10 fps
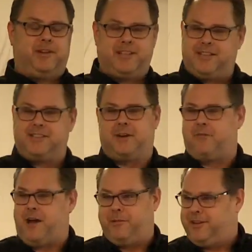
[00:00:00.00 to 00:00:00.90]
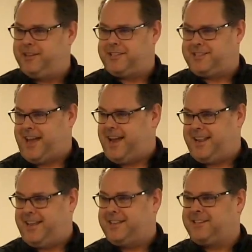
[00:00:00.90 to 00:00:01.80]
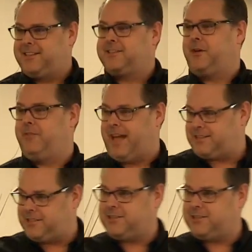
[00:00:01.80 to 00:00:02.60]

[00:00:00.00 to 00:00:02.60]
But this isn't a Robin Hood society, is it? So that's